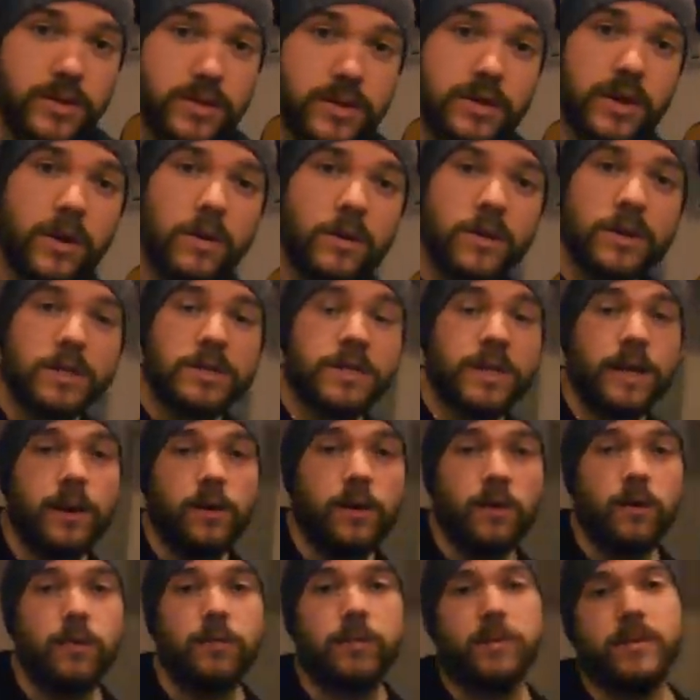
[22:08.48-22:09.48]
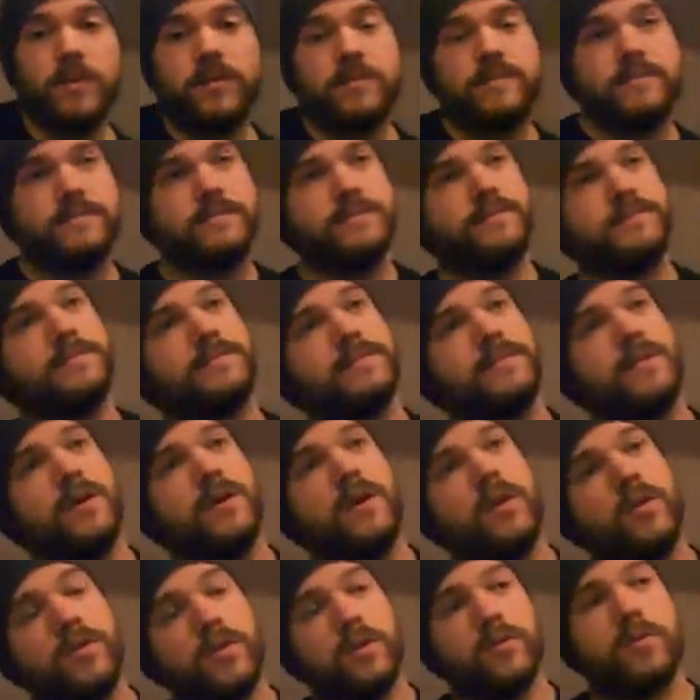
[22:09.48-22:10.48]
solar setup
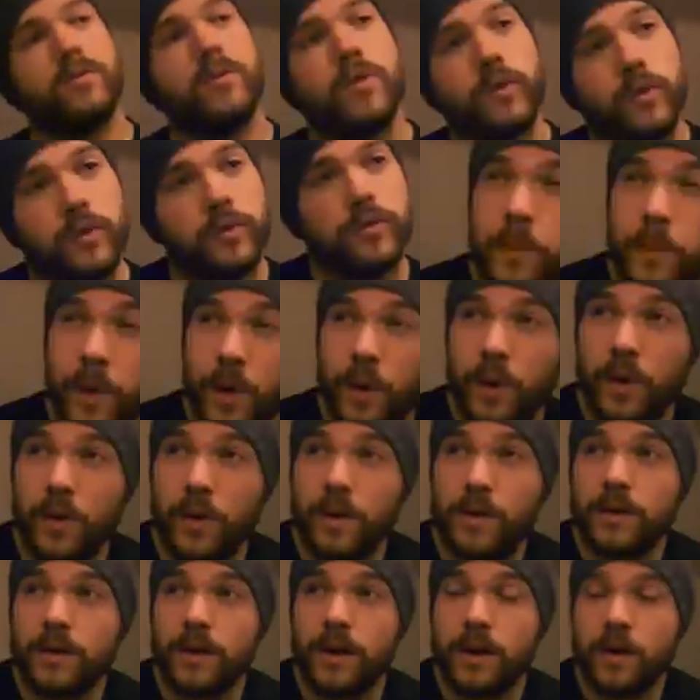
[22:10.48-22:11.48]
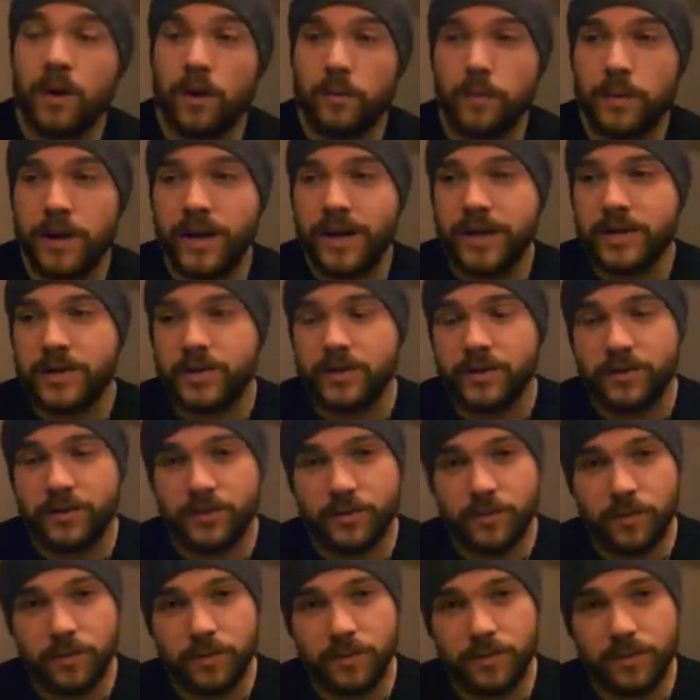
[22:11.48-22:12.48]
on the roof, but a combination
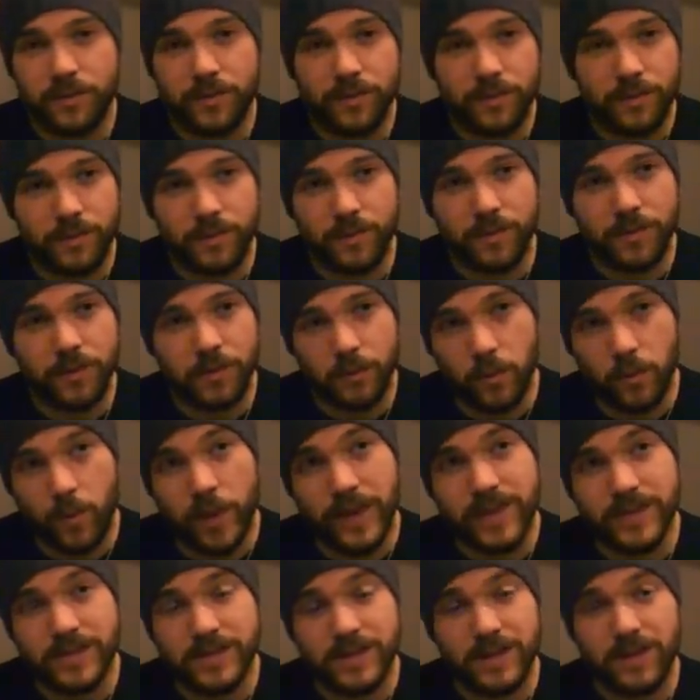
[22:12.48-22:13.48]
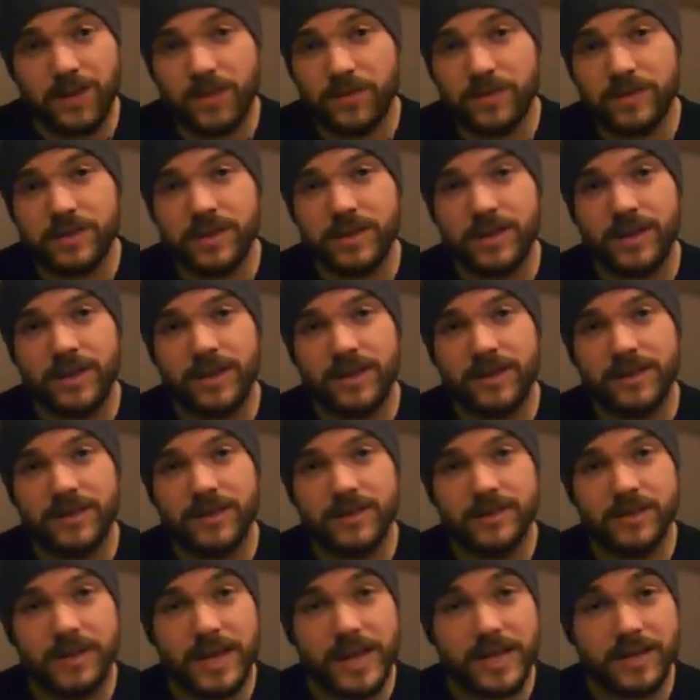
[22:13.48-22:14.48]
of winter, obviously
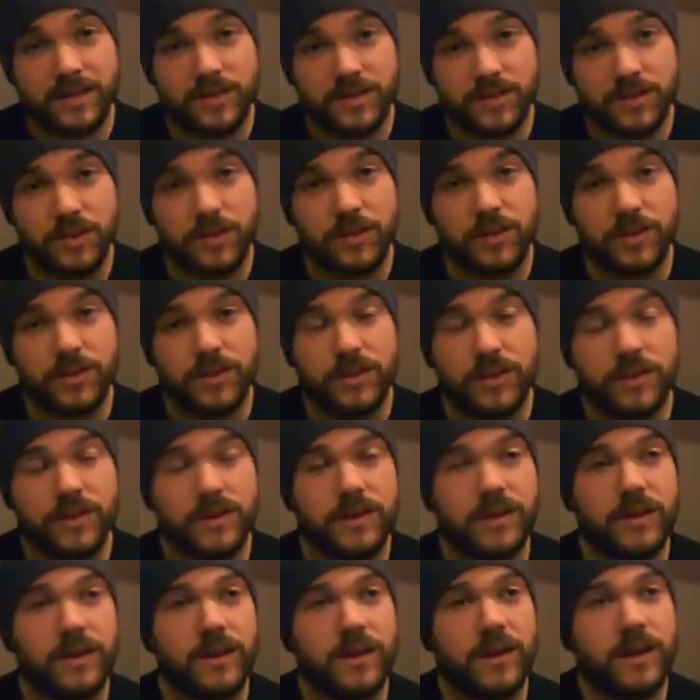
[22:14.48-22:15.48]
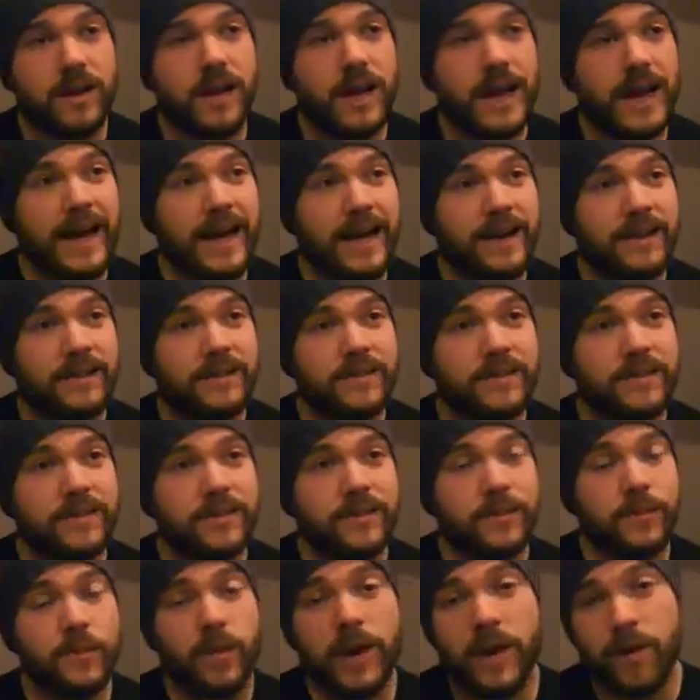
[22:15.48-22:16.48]
there's less sun, and
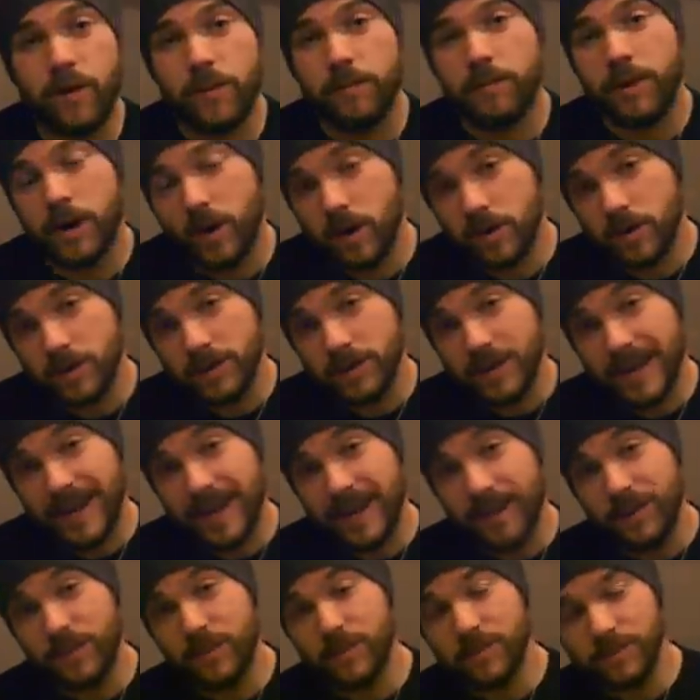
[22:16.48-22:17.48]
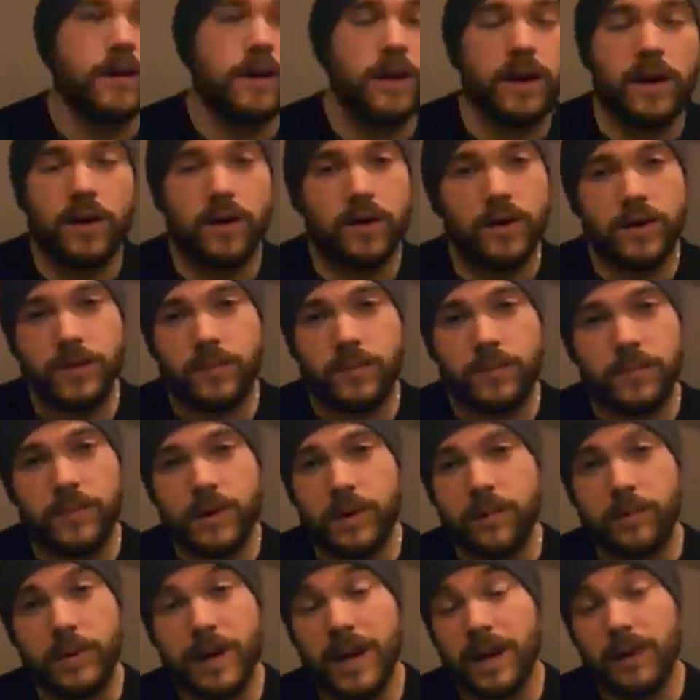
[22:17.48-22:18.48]
where I'm parked now,
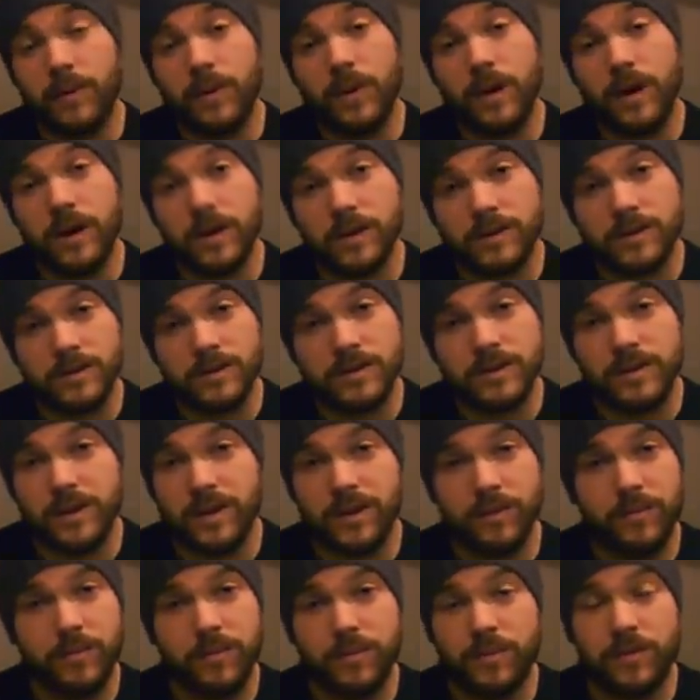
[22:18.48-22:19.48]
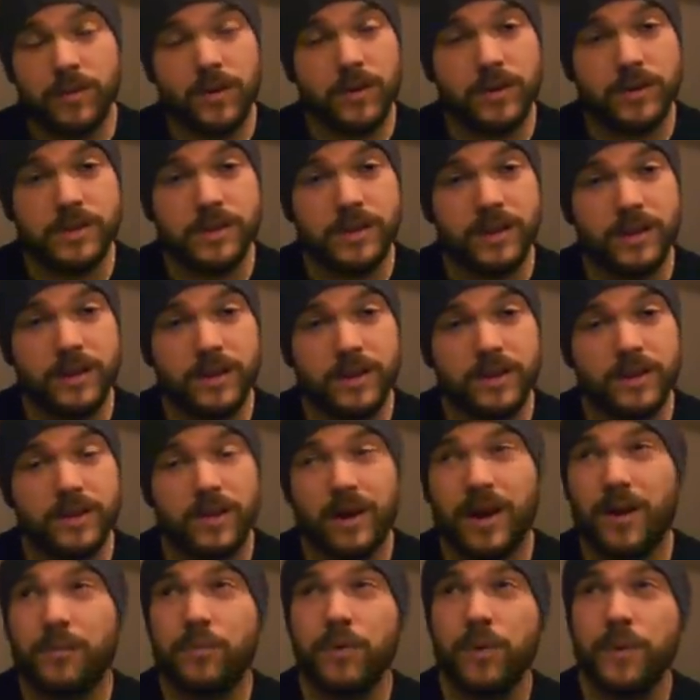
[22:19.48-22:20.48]
it barely works. Honestly,
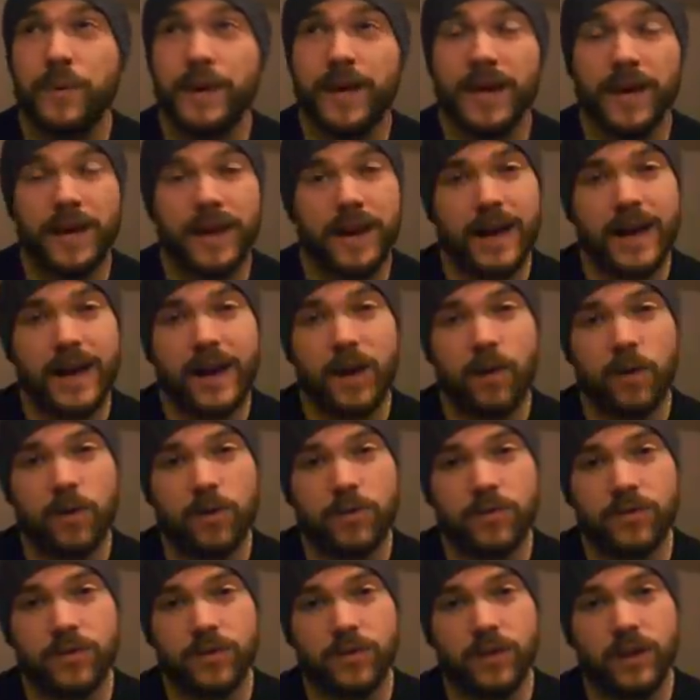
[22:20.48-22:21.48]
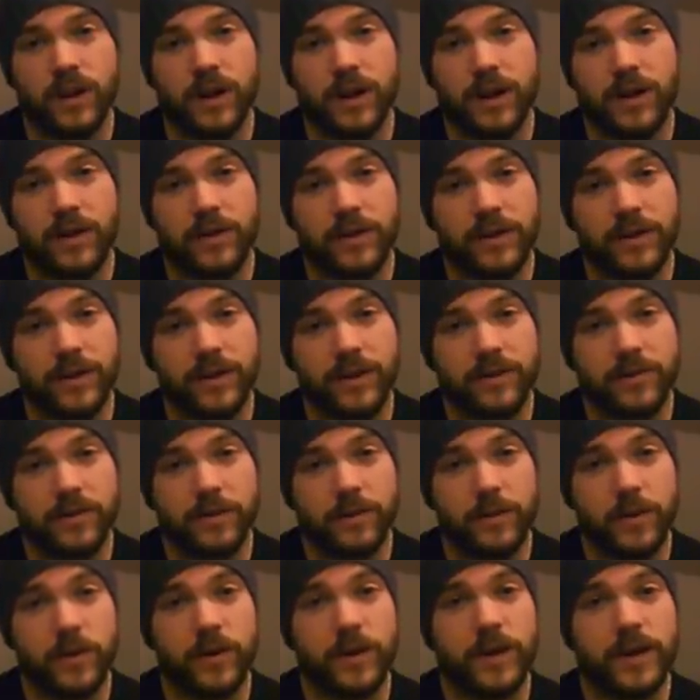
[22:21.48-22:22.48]
I'd probably get an hour of sunlight on it if
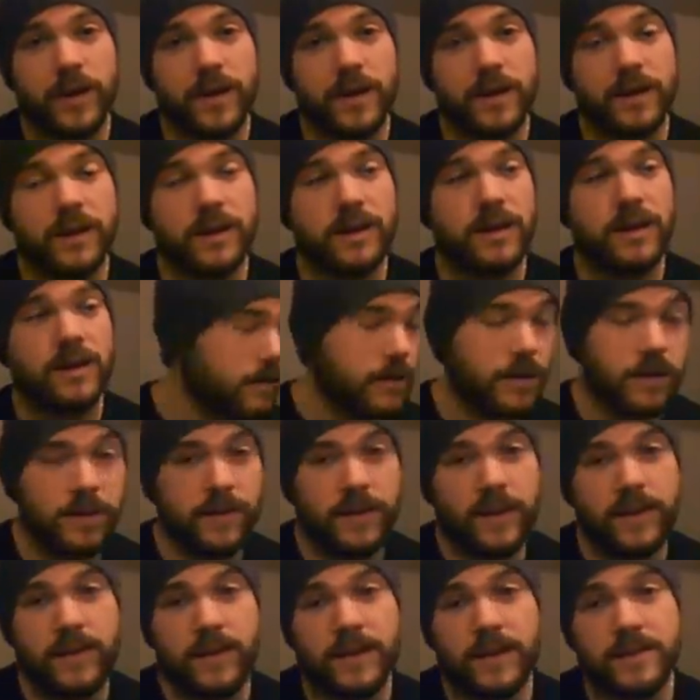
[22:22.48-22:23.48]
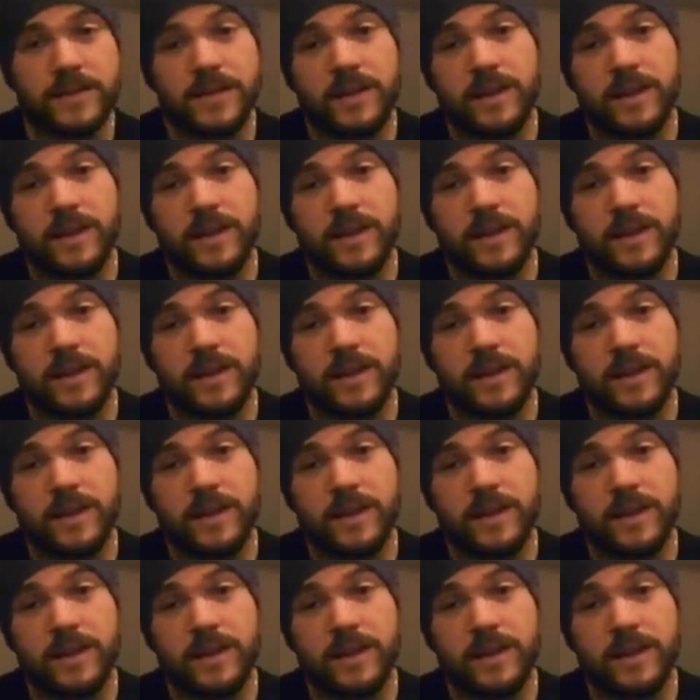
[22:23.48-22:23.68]
I'm lucky, and then that's